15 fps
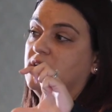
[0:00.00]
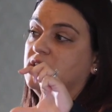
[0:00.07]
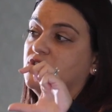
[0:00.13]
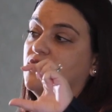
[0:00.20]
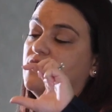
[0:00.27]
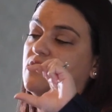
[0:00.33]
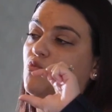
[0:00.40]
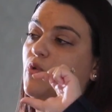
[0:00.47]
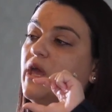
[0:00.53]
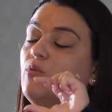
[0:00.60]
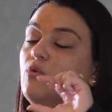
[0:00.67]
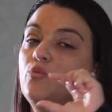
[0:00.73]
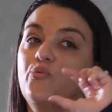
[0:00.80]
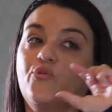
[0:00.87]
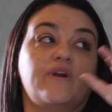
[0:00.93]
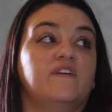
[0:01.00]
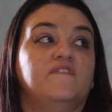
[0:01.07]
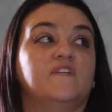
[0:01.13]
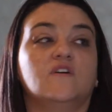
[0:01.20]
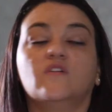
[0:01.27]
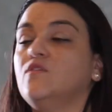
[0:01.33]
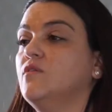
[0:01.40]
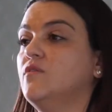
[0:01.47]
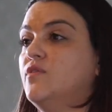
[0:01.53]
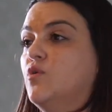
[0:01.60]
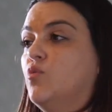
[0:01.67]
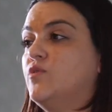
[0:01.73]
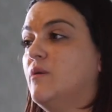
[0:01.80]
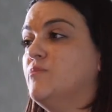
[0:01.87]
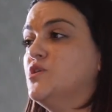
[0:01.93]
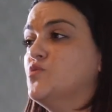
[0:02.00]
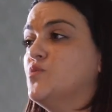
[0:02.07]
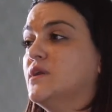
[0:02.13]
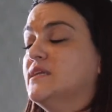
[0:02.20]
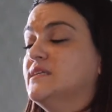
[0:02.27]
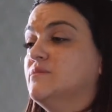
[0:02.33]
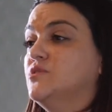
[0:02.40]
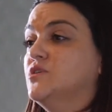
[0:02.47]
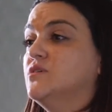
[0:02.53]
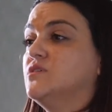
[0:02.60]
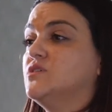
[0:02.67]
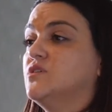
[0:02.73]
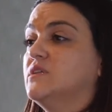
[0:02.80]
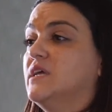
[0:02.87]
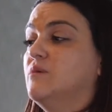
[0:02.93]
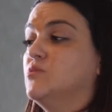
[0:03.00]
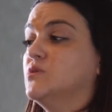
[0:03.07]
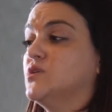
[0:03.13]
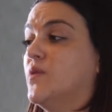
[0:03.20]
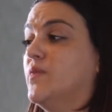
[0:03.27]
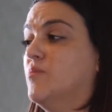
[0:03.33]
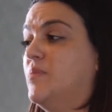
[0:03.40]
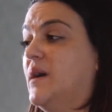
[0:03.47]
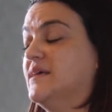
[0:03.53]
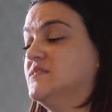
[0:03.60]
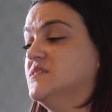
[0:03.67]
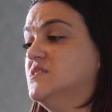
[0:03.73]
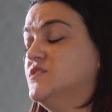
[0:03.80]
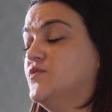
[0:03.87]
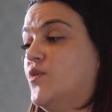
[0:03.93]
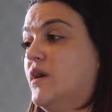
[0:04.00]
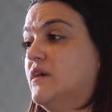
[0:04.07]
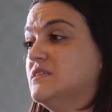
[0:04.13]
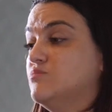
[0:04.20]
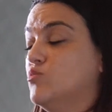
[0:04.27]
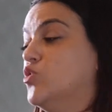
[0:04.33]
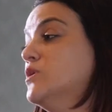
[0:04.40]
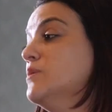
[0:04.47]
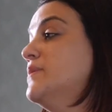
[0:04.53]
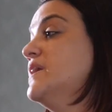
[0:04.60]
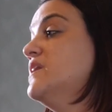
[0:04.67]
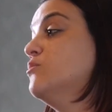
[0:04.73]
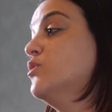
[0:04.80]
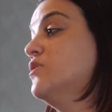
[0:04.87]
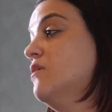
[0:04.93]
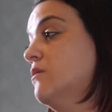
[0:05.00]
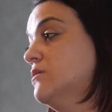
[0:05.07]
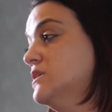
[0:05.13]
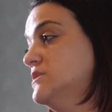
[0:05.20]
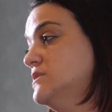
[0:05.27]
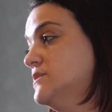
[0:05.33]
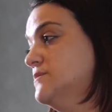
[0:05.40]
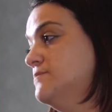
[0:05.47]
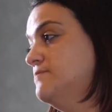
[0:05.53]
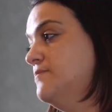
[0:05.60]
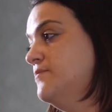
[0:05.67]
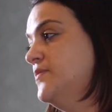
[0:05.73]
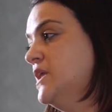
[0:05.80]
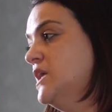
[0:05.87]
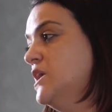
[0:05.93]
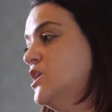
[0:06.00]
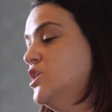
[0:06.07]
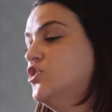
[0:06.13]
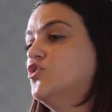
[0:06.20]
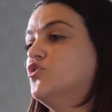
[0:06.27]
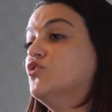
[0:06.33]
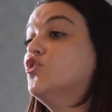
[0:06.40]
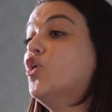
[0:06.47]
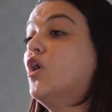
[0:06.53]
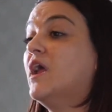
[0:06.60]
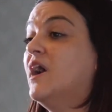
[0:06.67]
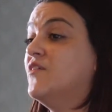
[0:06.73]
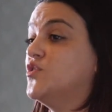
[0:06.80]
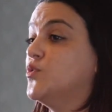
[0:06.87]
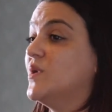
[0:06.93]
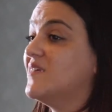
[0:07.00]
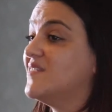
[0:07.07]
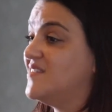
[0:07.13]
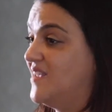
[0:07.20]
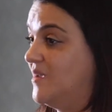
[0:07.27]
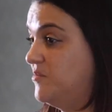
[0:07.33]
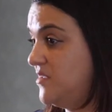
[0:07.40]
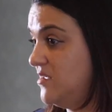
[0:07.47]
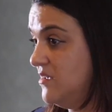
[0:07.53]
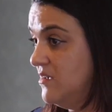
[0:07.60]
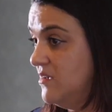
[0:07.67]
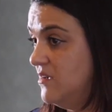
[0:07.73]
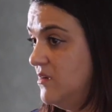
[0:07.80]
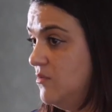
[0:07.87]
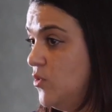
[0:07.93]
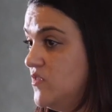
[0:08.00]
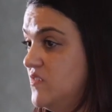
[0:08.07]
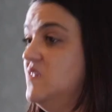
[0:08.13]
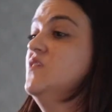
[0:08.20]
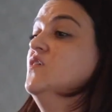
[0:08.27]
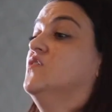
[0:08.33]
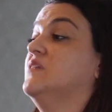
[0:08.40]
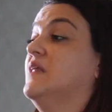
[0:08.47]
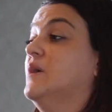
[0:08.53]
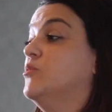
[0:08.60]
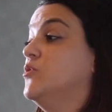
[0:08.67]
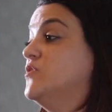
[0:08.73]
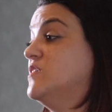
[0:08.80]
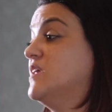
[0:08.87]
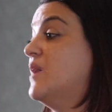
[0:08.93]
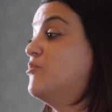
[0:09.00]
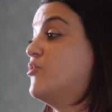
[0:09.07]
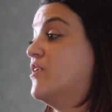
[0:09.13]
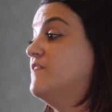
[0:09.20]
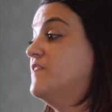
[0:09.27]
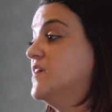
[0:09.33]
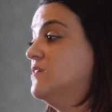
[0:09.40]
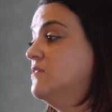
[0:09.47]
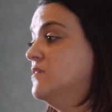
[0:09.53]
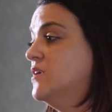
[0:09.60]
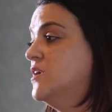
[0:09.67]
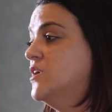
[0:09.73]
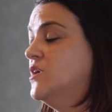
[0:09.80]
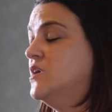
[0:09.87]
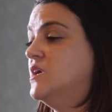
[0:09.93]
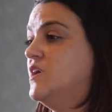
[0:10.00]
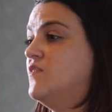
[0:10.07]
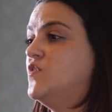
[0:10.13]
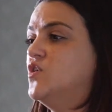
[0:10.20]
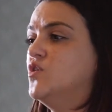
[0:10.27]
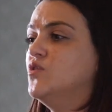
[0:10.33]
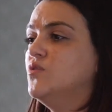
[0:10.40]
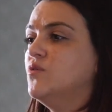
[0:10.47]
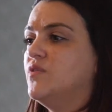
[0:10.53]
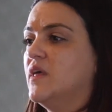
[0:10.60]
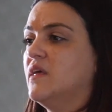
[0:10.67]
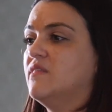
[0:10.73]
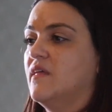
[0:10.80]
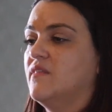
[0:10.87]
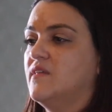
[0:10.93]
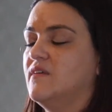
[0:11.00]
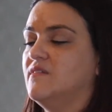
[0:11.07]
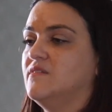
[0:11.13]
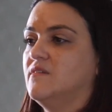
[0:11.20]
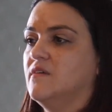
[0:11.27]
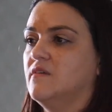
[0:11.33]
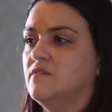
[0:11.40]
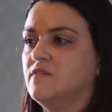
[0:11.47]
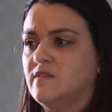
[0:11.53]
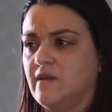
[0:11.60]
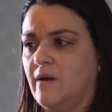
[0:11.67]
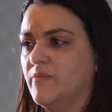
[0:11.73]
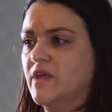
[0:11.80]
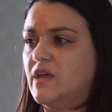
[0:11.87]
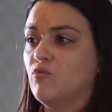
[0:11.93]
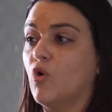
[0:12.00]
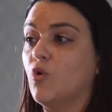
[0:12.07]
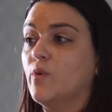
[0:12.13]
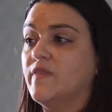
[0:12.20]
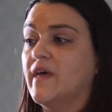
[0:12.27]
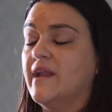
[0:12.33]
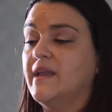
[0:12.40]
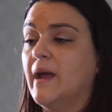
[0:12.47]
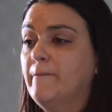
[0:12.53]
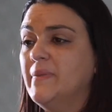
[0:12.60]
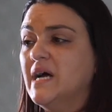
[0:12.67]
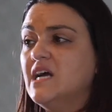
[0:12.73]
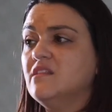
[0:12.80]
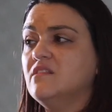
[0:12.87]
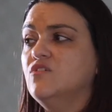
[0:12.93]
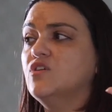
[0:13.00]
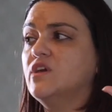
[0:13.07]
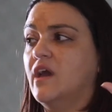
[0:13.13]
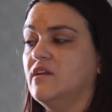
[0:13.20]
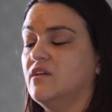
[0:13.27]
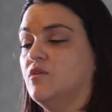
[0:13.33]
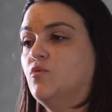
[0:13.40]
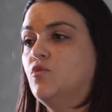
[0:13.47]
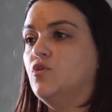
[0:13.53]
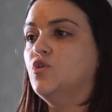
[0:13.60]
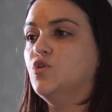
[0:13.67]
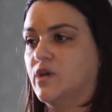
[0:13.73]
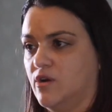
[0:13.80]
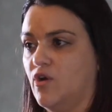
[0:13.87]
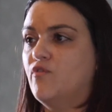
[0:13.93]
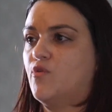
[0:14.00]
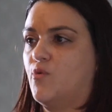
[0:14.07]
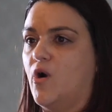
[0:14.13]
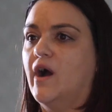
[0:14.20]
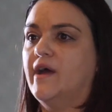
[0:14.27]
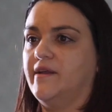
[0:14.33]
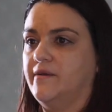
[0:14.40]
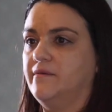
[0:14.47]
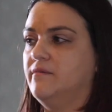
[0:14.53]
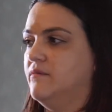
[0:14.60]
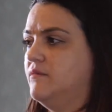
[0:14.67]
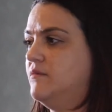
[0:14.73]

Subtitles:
So we will pre-fill the W1 and W2 labels on the BASs for our small and medium withholders. You do not have to accept what's in those labels in that pre-fill. If you think that there's something wrong with that number, you can override it,